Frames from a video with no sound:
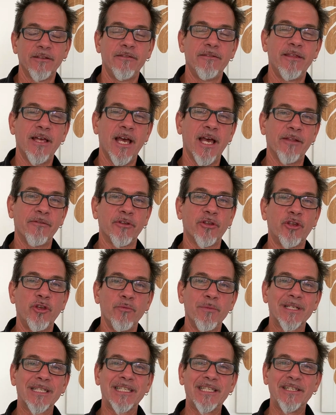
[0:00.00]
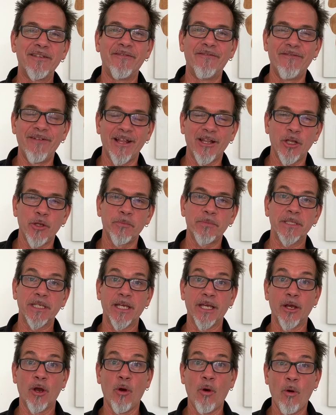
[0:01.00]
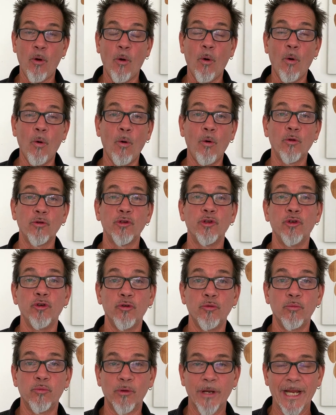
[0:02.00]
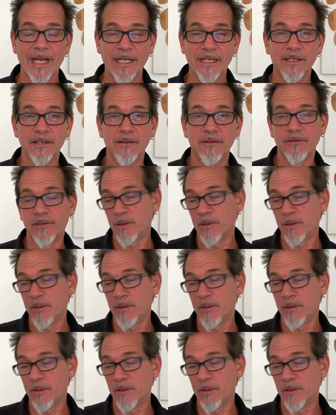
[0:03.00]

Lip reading: that the humans developed a whole new brain,